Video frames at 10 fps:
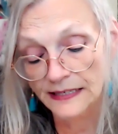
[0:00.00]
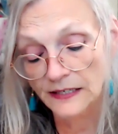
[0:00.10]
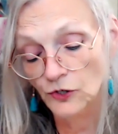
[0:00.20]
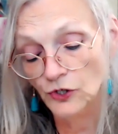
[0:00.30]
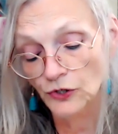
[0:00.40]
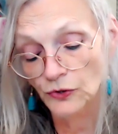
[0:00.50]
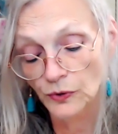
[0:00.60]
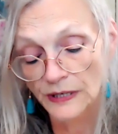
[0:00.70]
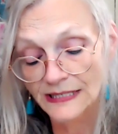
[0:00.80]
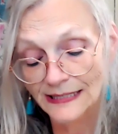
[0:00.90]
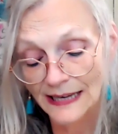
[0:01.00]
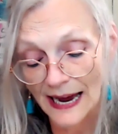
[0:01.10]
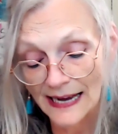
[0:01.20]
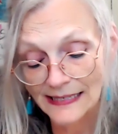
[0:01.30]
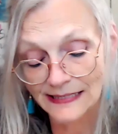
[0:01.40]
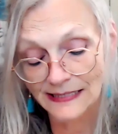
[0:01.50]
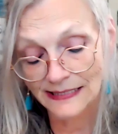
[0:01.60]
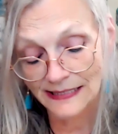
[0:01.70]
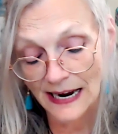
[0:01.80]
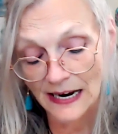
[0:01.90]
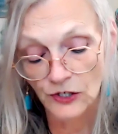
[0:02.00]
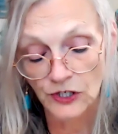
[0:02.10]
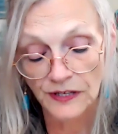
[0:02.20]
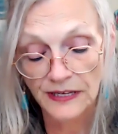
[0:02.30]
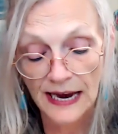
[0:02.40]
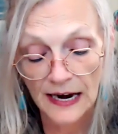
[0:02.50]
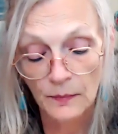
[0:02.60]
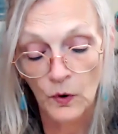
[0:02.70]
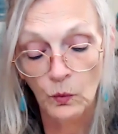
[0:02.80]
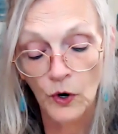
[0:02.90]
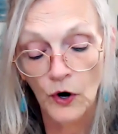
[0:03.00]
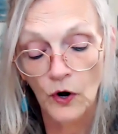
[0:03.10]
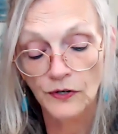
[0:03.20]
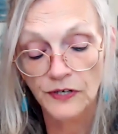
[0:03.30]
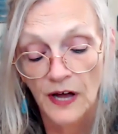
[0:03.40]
into its last stage in the animal world,